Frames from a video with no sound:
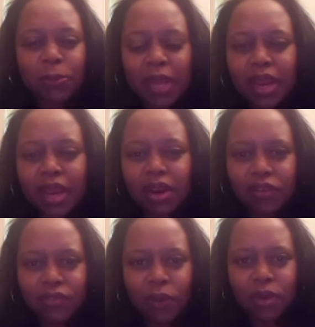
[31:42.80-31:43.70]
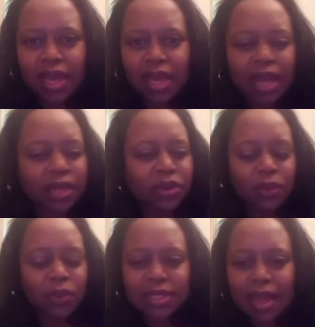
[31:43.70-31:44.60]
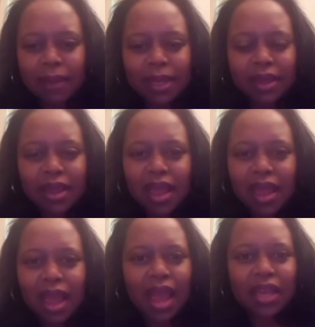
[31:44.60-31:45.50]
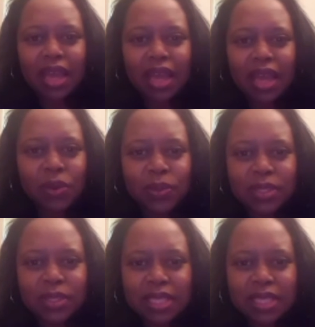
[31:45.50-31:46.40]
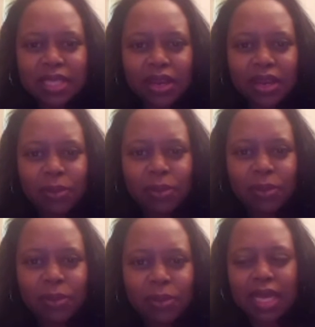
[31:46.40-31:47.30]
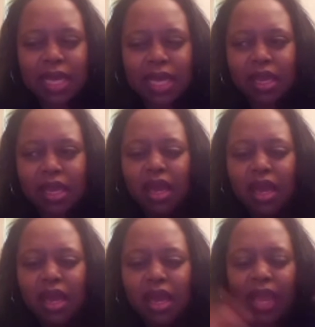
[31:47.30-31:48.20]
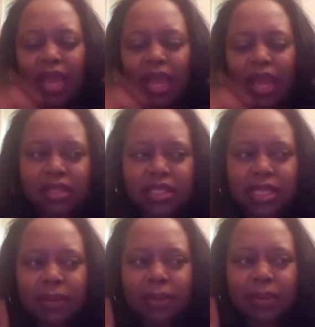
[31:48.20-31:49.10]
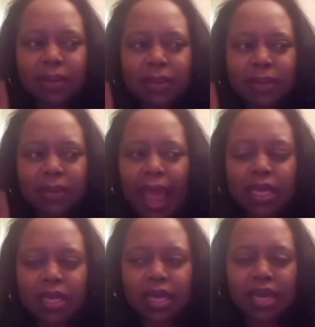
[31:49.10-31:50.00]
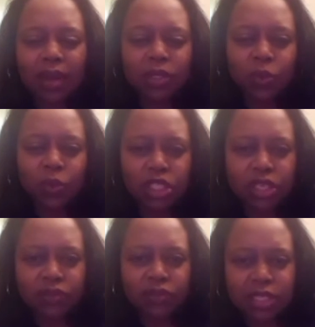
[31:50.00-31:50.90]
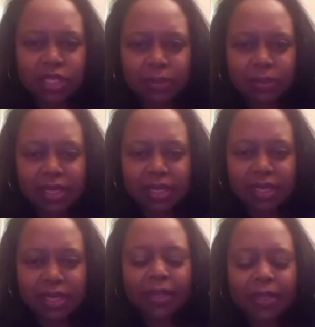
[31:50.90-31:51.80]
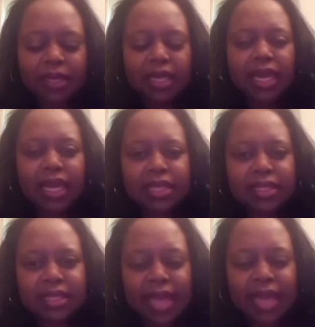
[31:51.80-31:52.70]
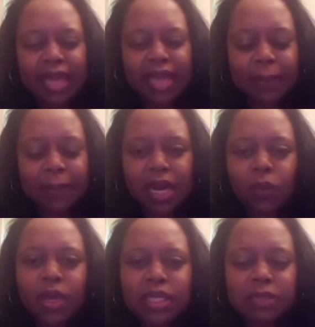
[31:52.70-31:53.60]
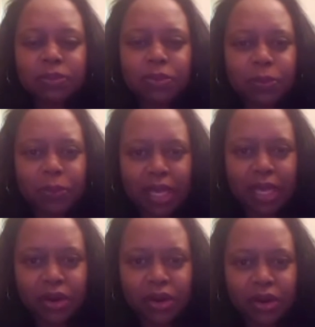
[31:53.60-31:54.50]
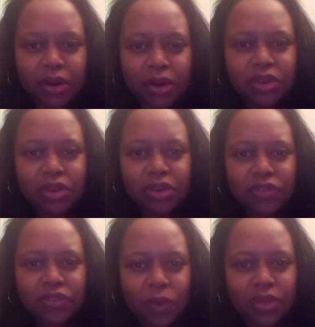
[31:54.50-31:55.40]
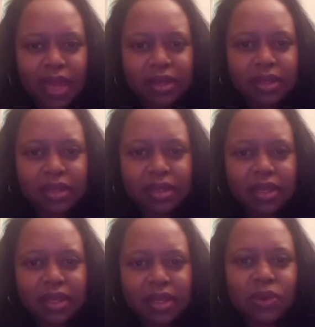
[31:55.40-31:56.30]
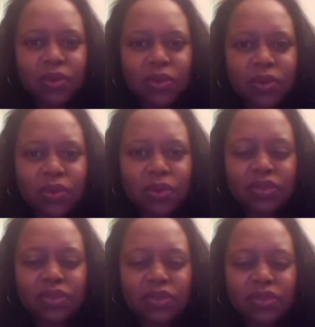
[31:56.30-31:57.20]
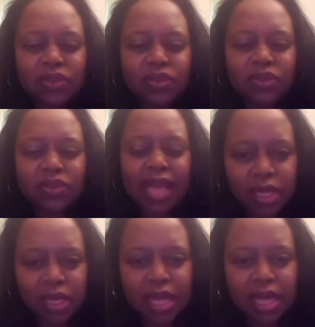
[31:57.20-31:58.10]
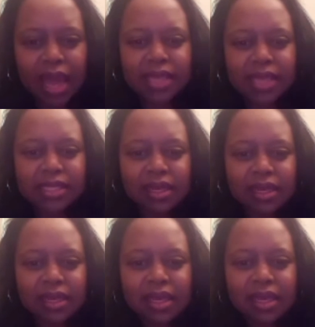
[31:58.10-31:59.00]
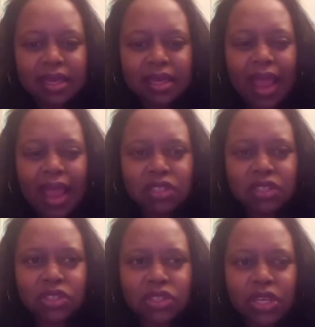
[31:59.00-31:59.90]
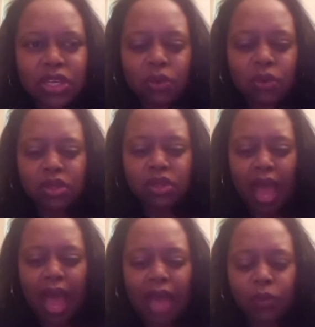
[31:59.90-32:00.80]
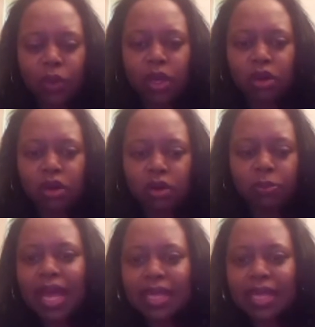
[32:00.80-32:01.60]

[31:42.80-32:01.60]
prepare for that. I knew it was coming. I knew it was there, but I was like, okay, something's going to happen, and I was wishing for something to happen, and it didn't happen, and I wasn't prepared for that. And so that's when I realized that I have to start, God will